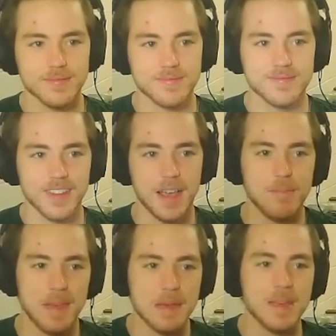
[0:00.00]
These I
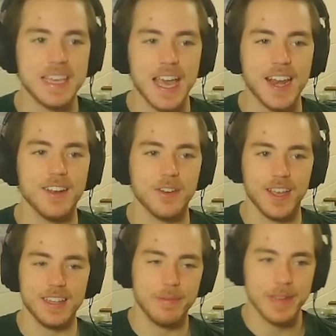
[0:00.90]
maybe get it.
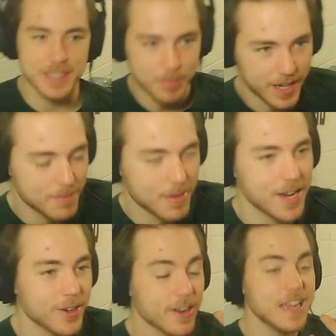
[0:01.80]
Okay, let me explain it
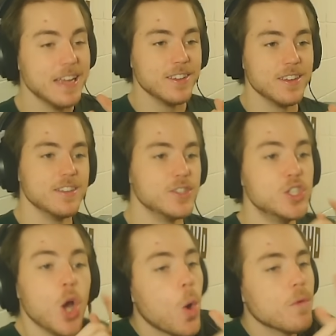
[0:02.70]
better.
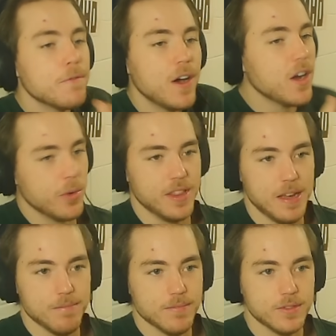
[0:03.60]
Don't fuck with
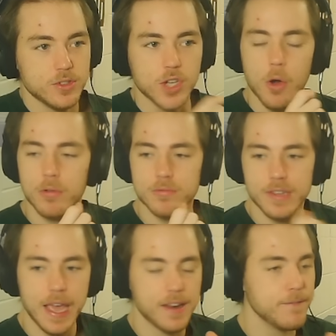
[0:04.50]
them. Don't
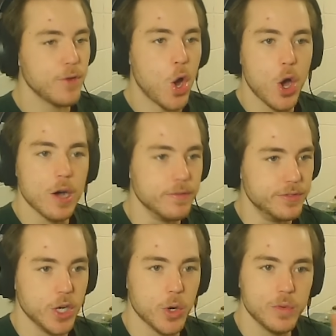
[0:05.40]
get
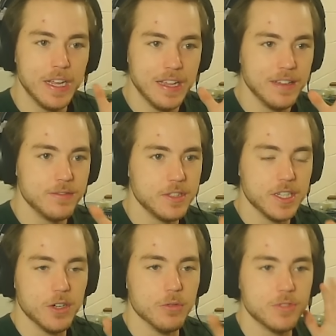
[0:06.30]
involved. Don't, you
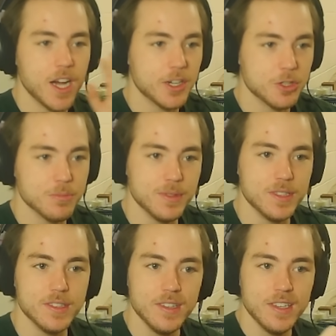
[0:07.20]
know, touch them
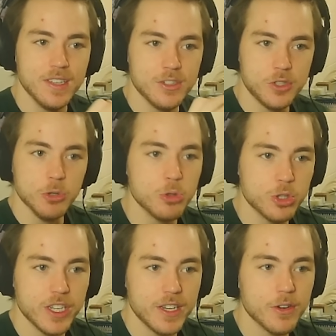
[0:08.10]
and do
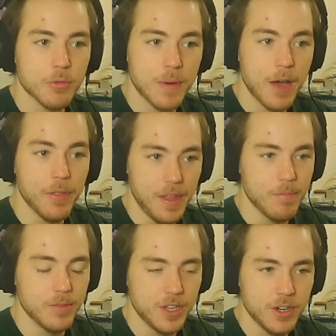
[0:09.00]
shit around
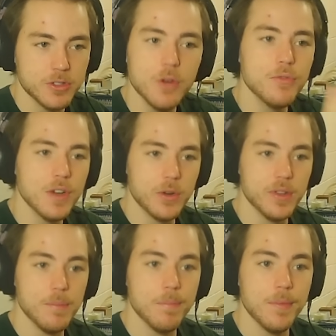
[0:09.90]
them. You know, don't fuck with them.